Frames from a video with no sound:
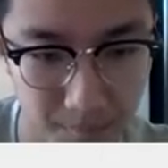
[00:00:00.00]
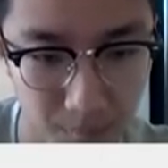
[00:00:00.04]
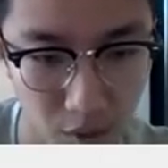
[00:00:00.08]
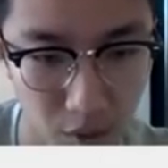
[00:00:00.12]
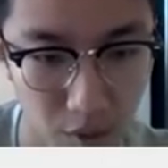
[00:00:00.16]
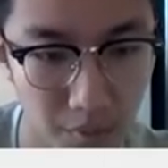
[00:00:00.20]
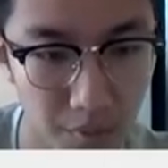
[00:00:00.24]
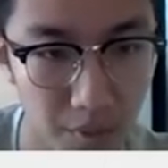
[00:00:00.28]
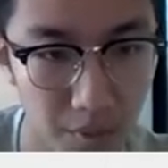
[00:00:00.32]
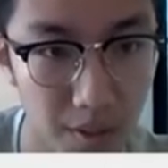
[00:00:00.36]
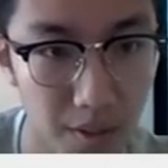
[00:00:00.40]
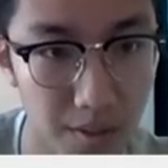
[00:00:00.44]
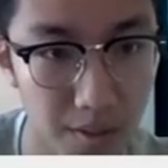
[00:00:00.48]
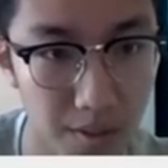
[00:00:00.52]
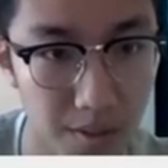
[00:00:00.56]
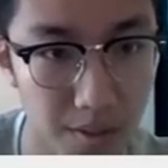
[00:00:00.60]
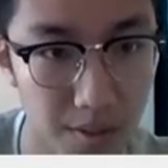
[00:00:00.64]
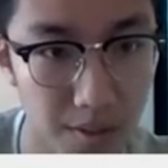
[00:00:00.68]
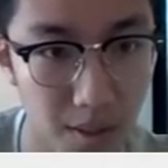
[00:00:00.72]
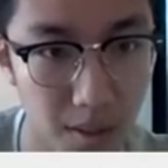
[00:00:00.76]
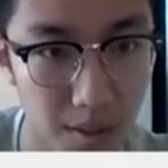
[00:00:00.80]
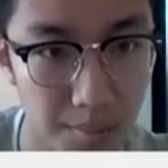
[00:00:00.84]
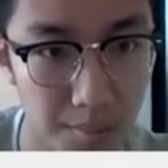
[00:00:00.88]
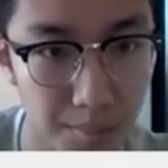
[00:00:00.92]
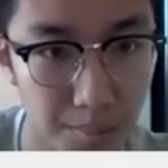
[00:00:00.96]
Hopefully it doesn't
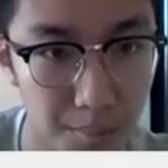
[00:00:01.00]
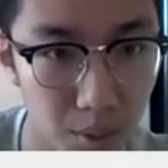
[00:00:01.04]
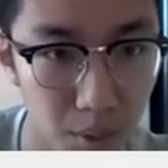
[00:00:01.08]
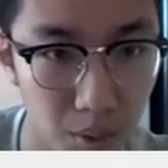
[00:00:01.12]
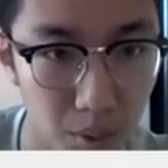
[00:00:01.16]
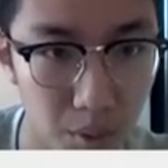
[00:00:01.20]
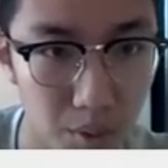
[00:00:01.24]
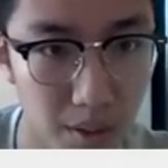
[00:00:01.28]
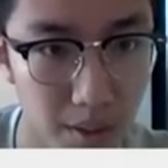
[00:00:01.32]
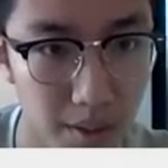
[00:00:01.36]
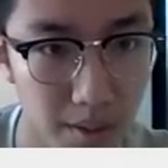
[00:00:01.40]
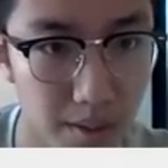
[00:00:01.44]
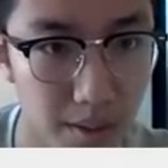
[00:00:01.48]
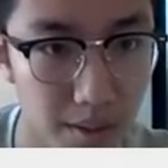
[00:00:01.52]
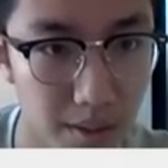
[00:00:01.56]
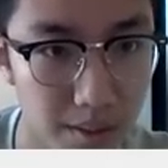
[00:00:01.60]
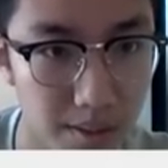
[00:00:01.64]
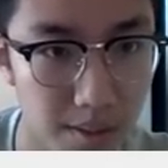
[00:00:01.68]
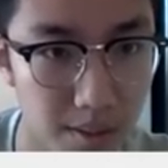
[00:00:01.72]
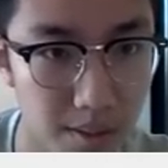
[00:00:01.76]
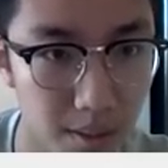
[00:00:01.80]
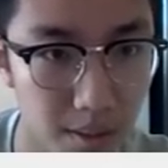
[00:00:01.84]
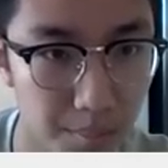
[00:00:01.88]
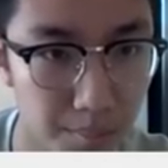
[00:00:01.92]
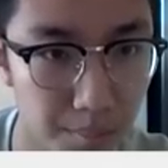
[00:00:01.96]
stay bold. It did stay